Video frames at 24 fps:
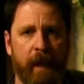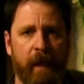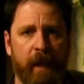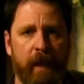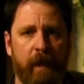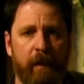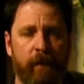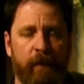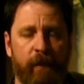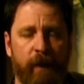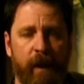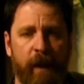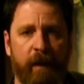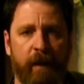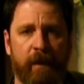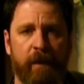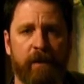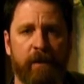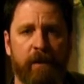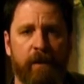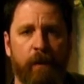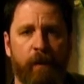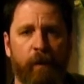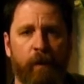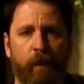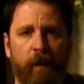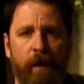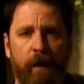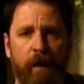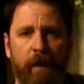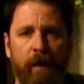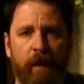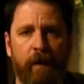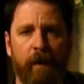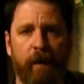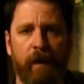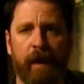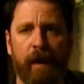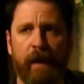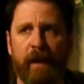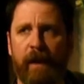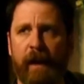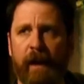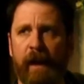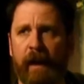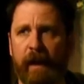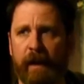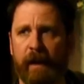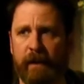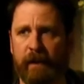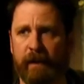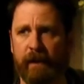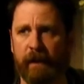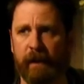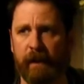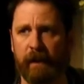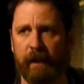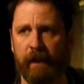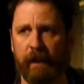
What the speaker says: In fact, it's the one that